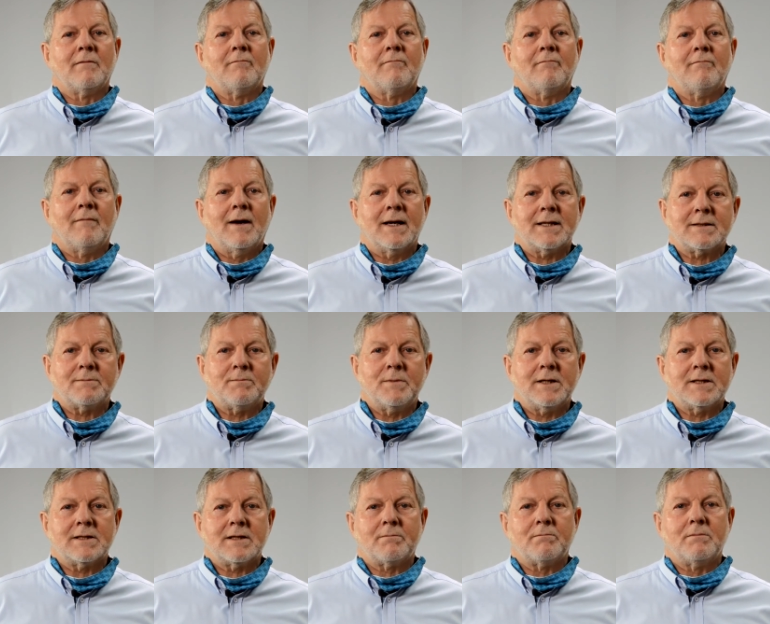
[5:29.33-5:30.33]
must be
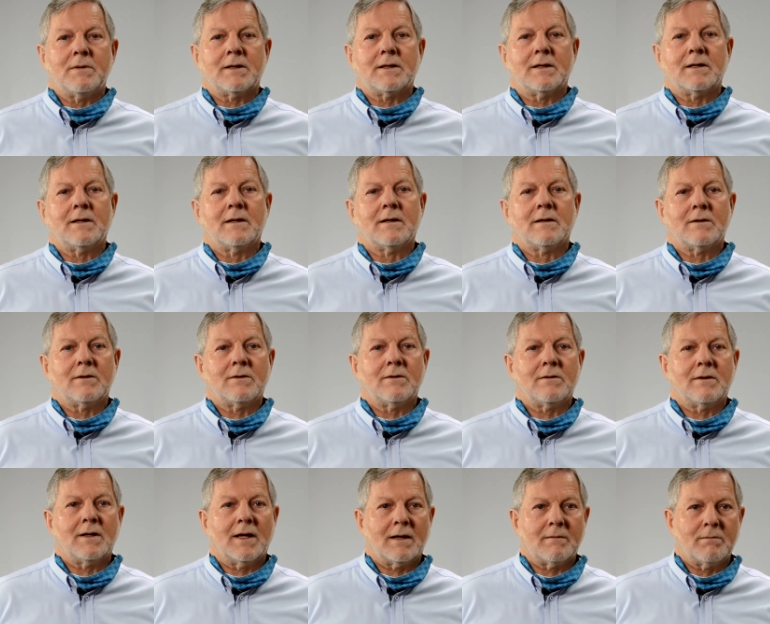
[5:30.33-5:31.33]
submitted to
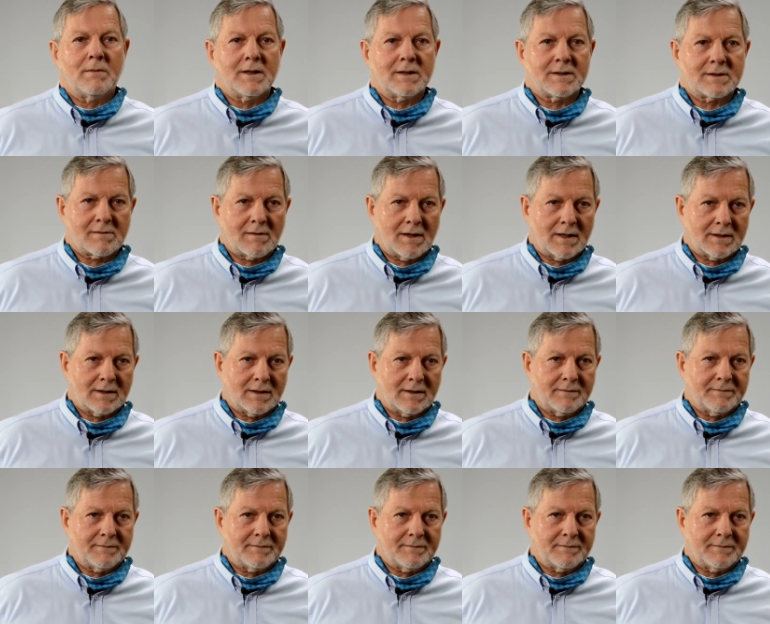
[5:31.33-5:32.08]
the administrator.